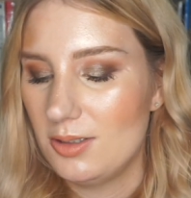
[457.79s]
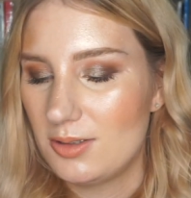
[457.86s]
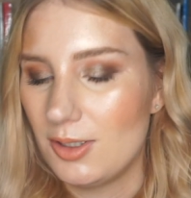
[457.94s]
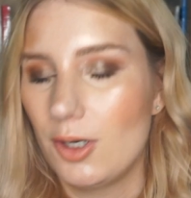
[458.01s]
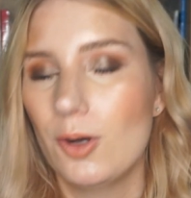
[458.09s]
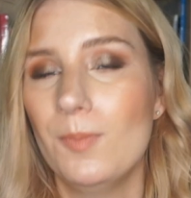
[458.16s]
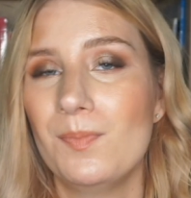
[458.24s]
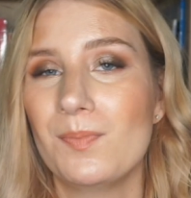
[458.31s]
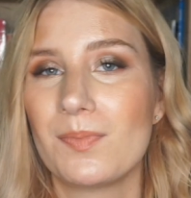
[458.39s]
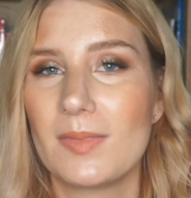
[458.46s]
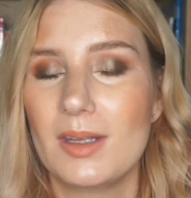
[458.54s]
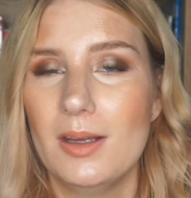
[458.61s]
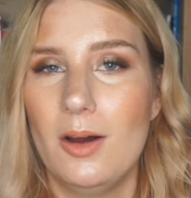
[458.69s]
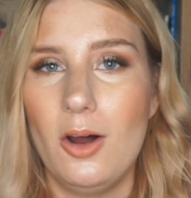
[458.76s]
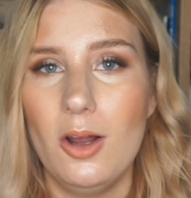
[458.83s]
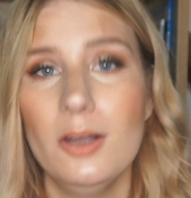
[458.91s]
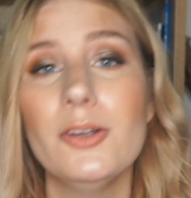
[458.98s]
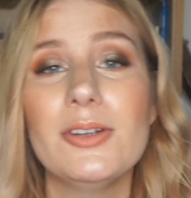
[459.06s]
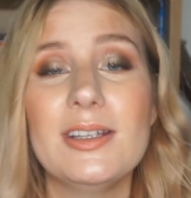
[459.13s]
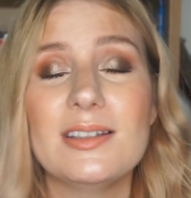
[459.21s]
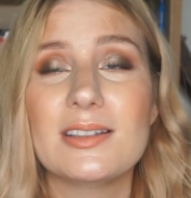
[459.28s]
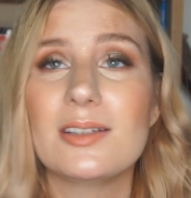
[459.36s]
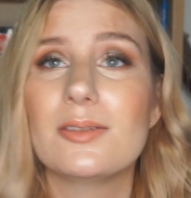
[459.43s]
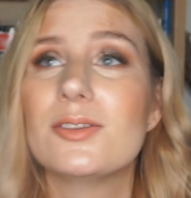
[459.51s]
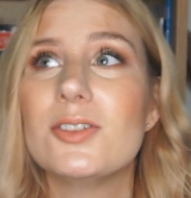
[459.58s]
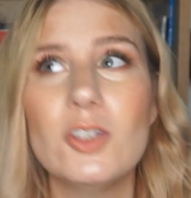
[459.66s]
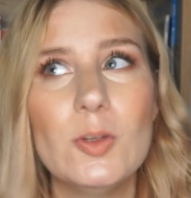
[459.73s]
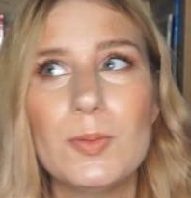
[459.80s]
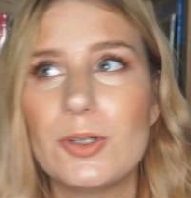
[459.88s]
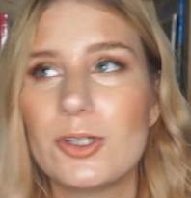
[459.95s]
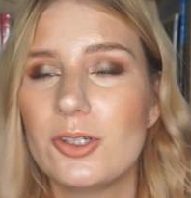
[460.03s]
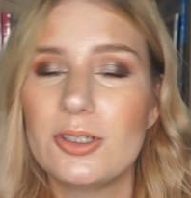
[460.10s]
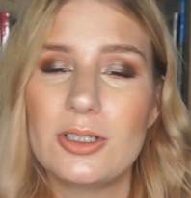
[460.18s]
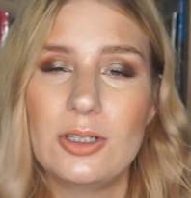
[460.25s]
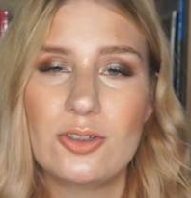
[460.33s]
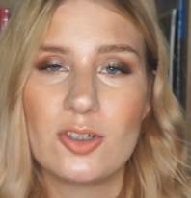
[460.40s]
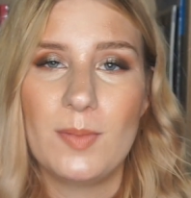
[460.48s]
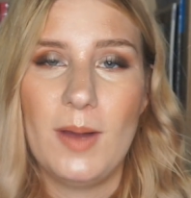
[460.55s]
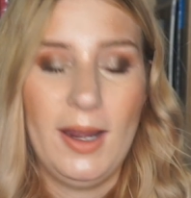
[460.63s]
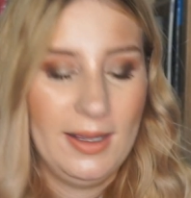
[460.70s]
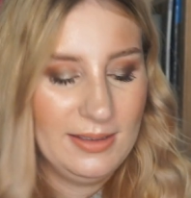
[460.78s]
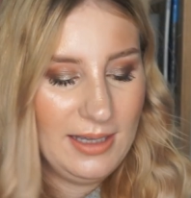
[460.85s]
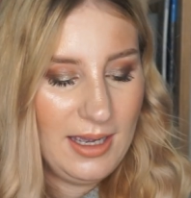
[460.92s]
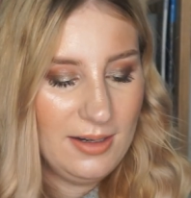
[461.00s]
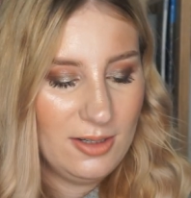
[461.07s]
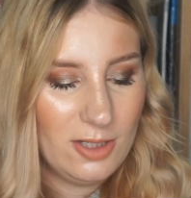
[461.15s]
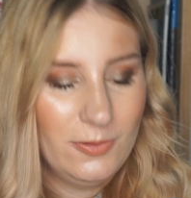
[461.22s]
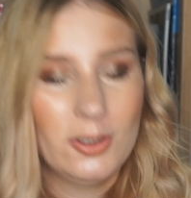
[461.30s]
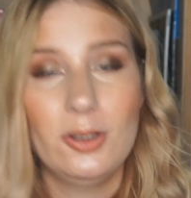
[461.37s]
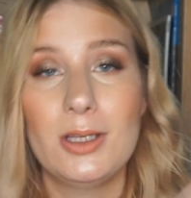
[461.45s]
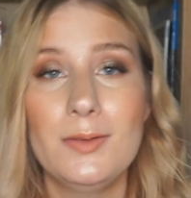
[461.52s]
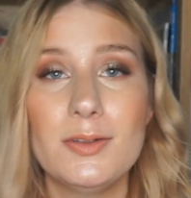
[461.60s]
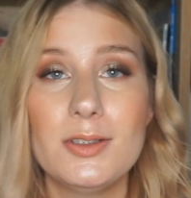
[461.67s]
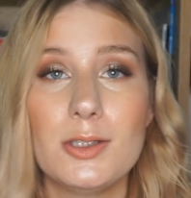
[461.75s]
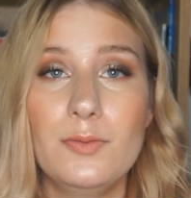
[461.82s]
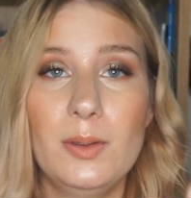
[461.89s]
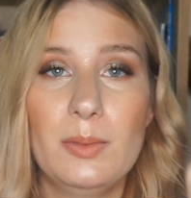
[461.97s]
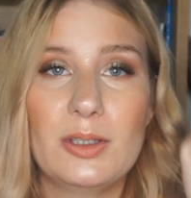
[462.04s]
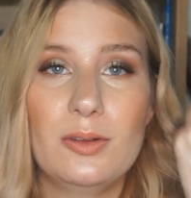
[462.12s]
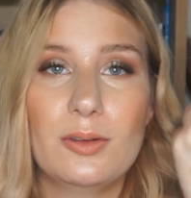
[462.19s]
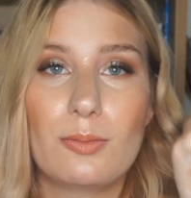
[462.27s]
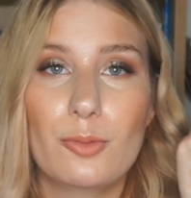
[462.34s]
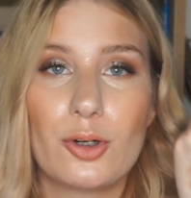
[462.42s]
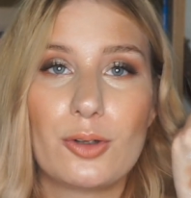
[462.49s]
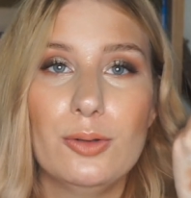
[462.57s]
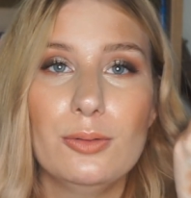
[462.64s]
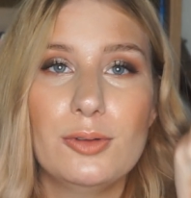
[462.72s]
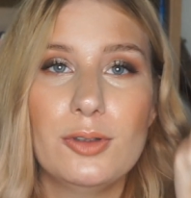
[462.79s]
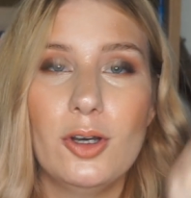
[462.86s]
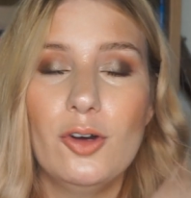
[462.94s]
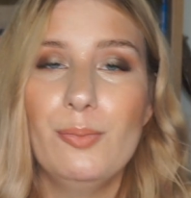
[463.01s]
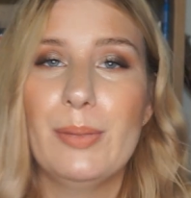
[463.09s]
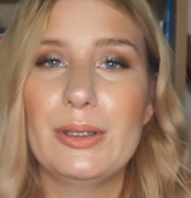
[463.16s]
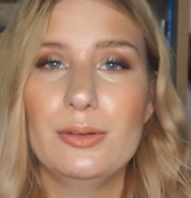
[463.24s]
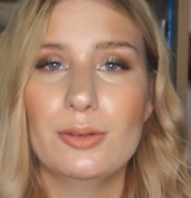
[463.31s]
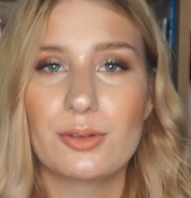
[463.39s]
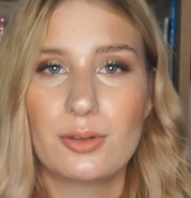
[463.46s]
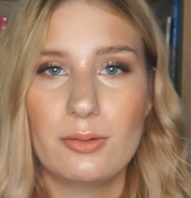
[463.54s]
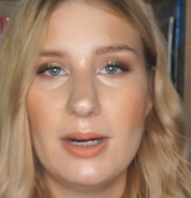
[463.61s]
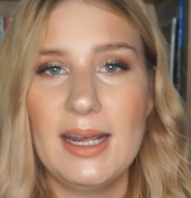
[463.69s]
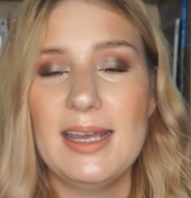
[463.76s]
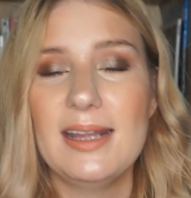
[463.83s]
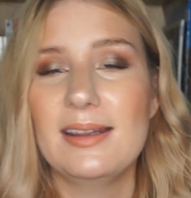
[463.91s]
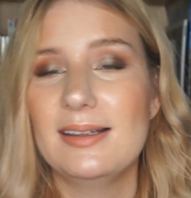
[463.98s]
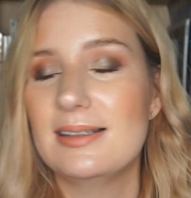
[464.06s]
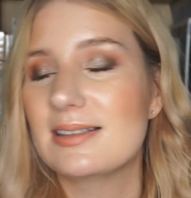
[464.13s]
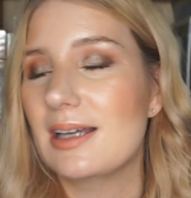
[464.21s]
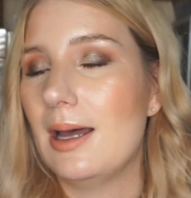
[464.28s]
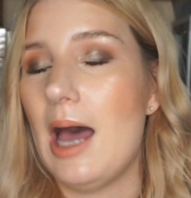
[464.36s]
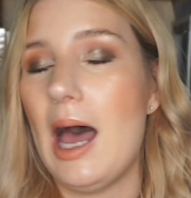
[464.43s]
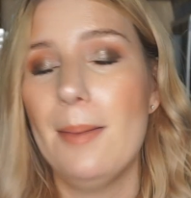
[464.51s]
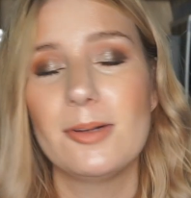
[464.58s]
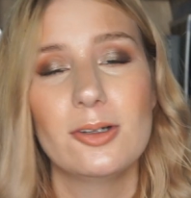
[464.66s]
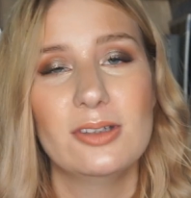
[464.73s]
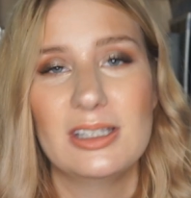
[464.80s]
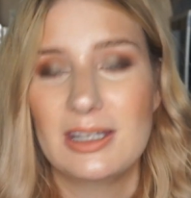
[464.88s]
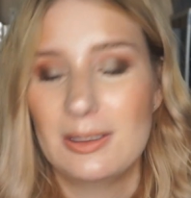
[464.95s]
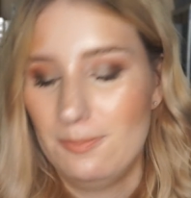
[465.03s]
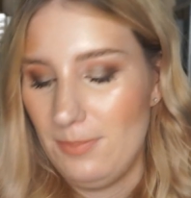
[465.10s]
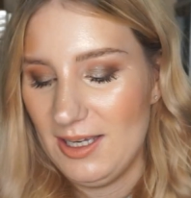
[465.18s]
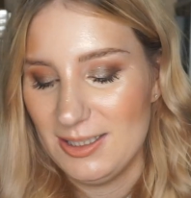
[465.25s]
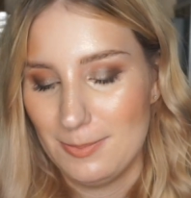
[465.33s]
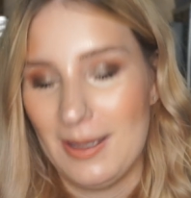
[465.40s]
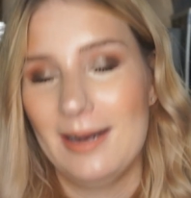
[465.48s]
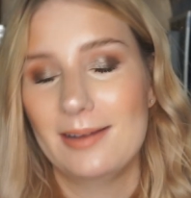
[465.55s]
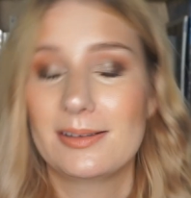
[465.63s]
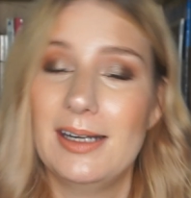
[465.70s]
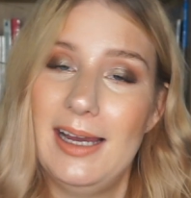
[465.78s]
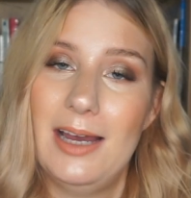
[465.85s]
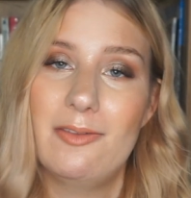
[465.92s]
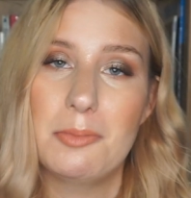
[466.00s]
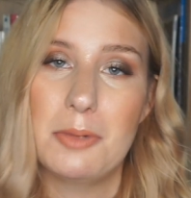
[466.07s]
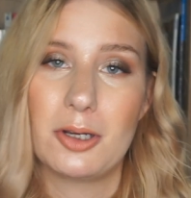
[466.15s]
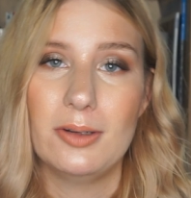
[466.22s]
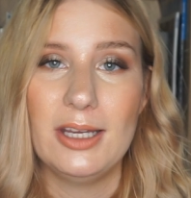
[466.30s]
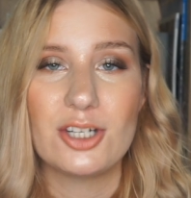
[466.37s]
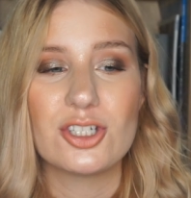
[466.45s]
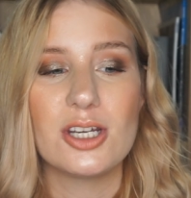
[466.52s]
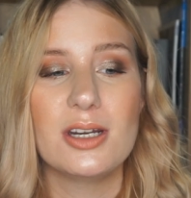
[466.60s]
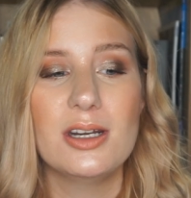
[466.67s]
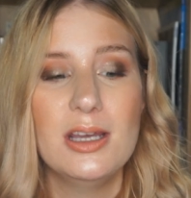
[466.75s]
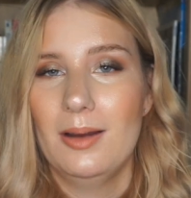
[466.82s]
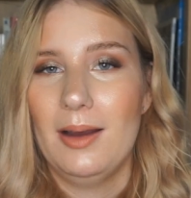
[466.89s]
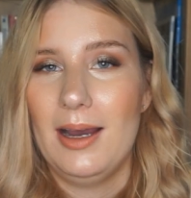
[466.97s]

So although this is a super good neutral palette, and if you're looking for something a bit more cool tone but not grey, this is absolutely the best palette that I have in my collection.